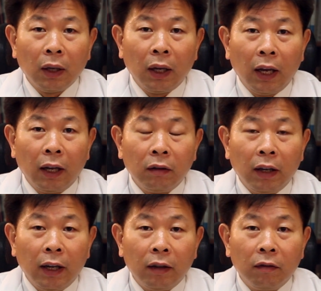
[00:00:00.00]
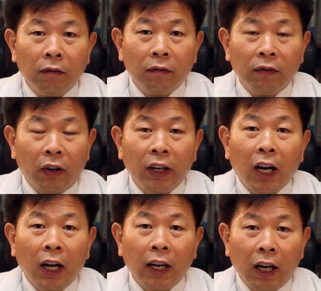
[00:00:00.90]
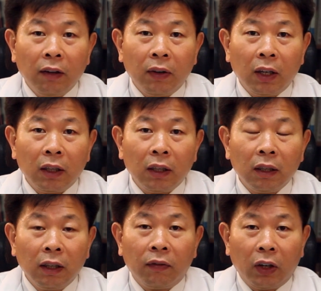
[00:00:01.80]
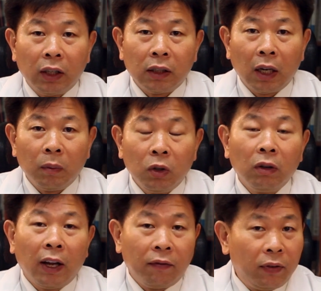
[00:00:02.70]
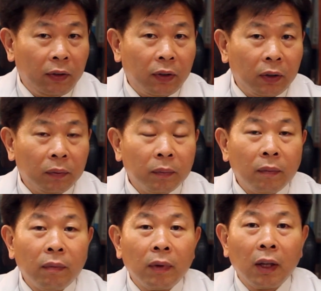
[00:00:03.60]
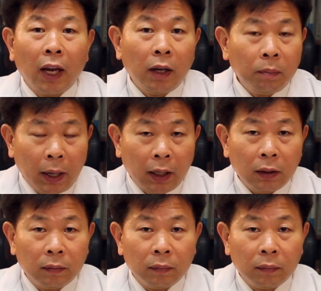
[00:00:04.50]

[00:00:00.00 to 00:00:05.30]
and very high elevated liver enzyme, you'll have fever and pain,